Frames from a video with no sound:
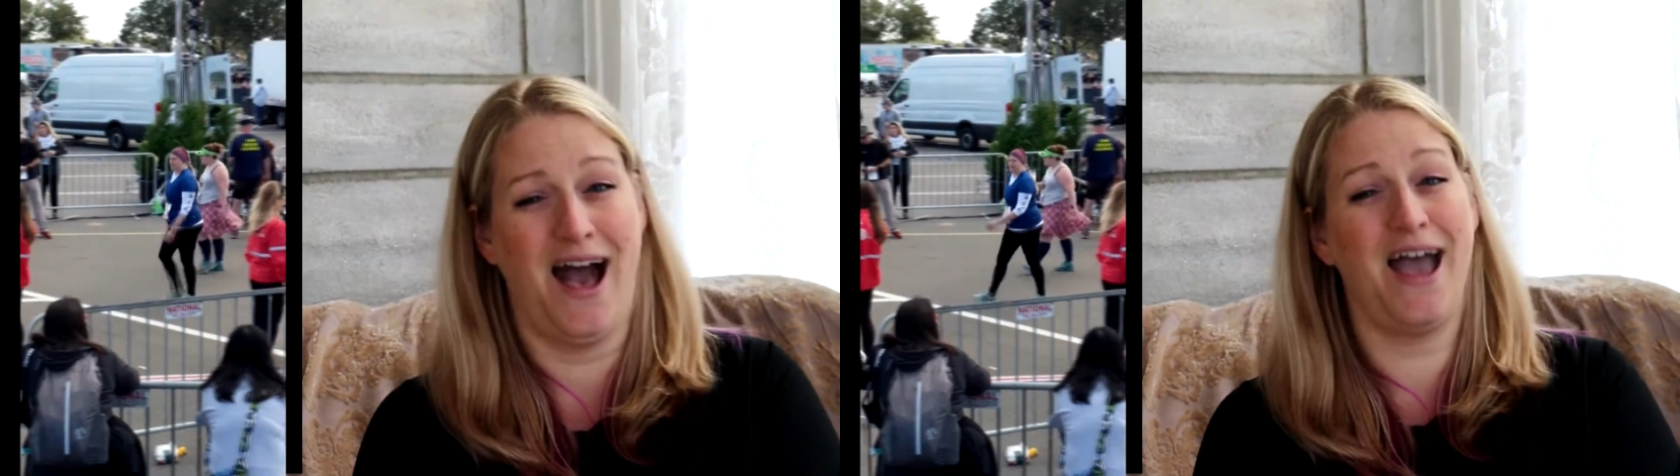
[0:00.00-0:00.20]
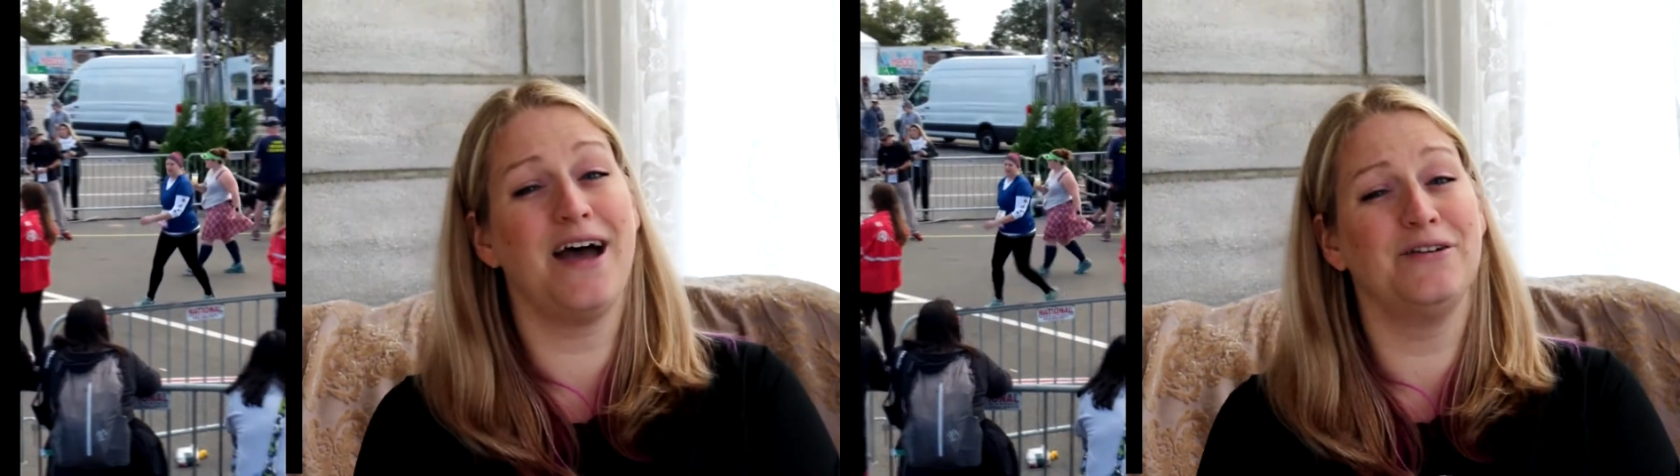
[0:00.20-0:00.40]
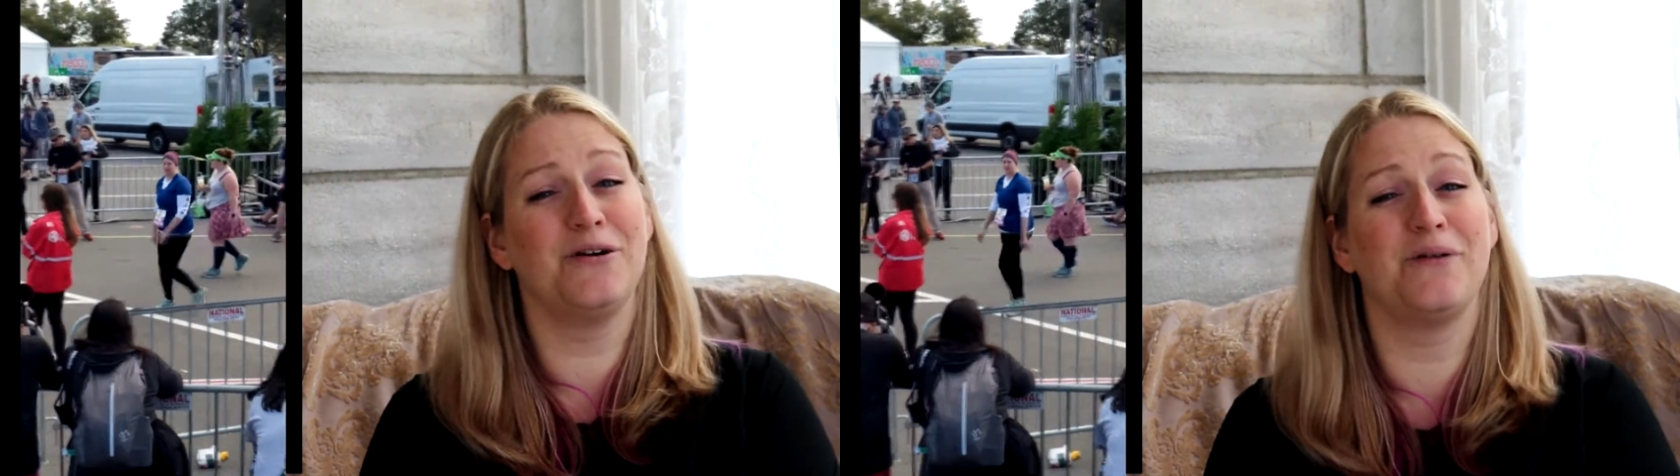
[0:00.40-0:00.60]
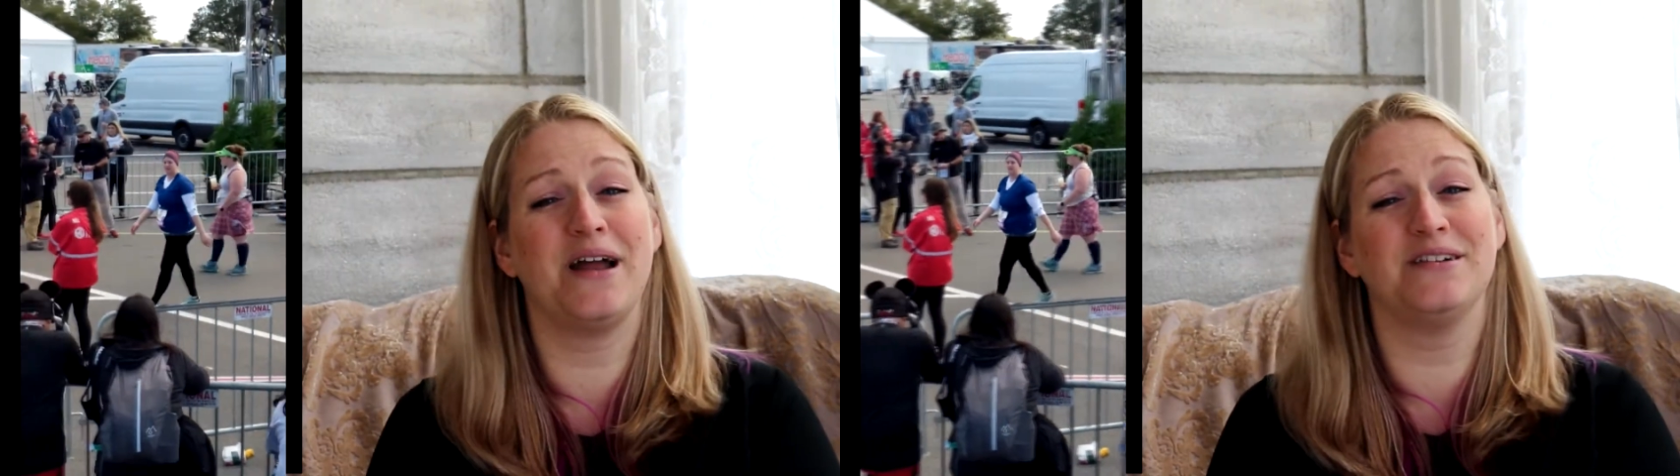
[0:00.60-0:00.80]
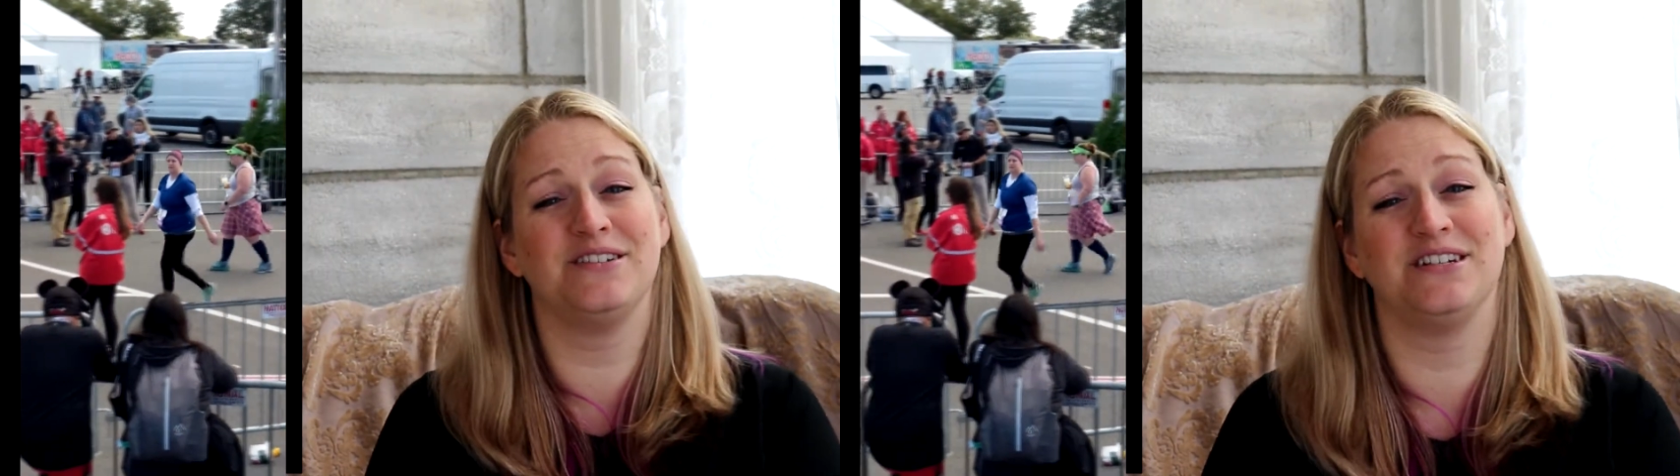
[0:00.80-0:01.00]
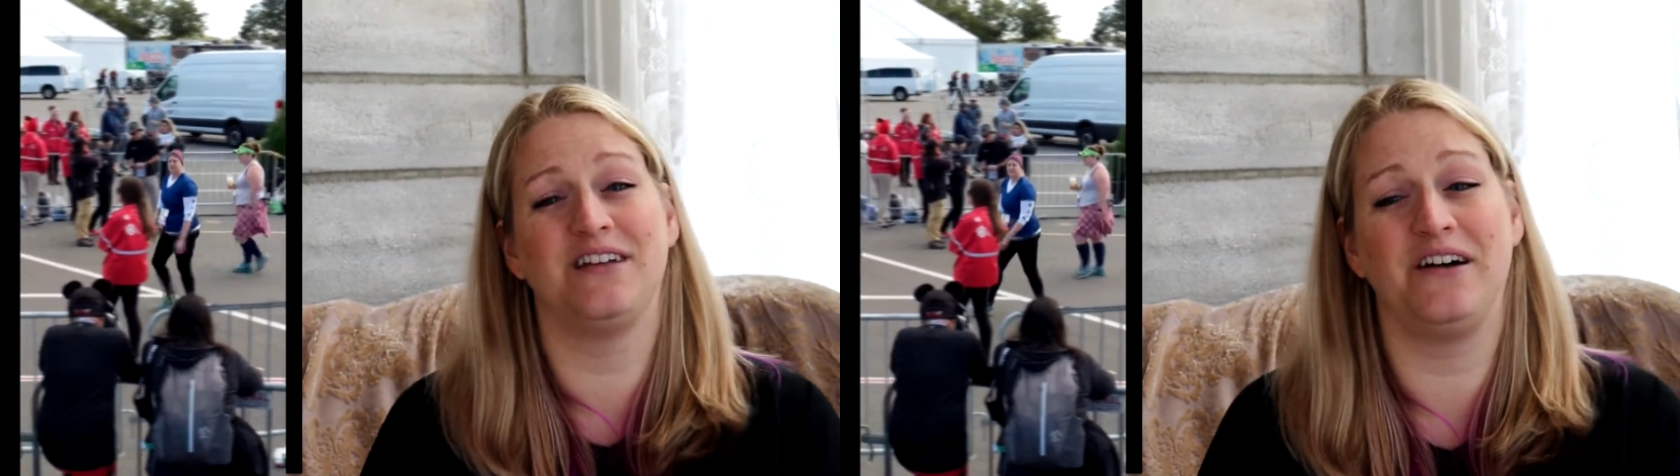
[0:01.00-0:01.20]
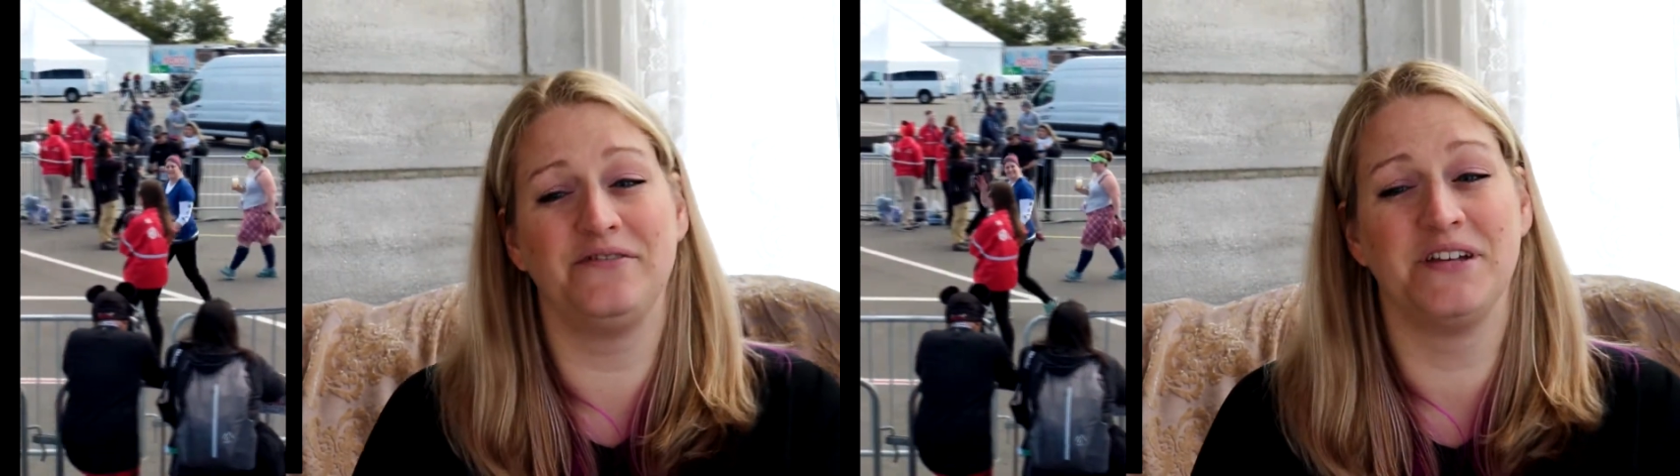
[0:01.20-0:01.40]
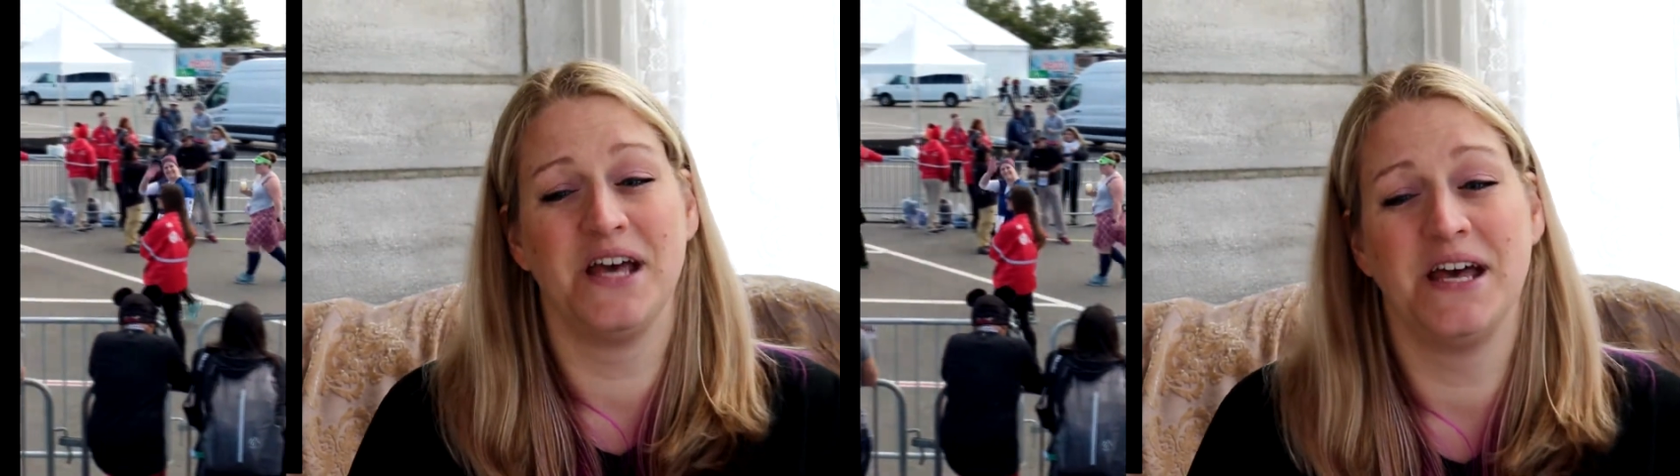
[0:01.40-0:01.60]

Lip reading: I had no energy left,